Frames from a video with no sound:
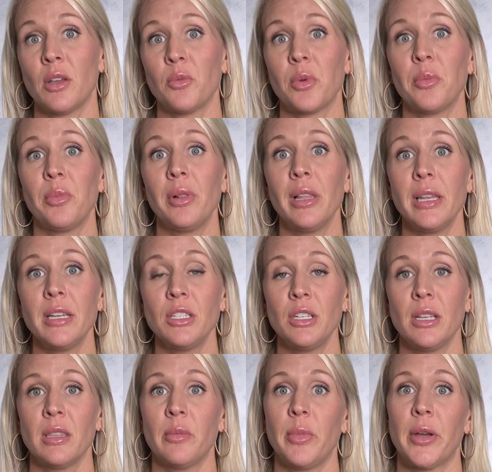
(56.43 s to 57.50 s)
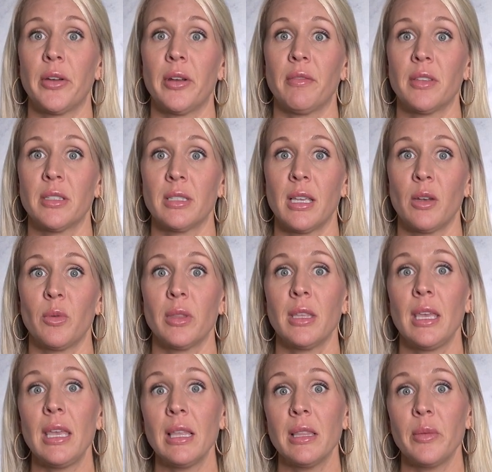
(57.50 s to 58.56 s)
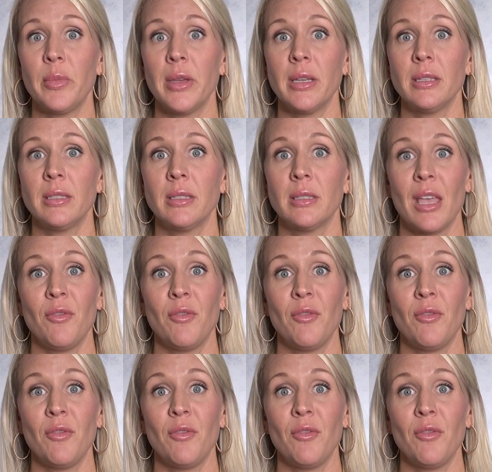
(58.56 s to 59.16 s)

on replenishing the barrier of the skin with key lipids.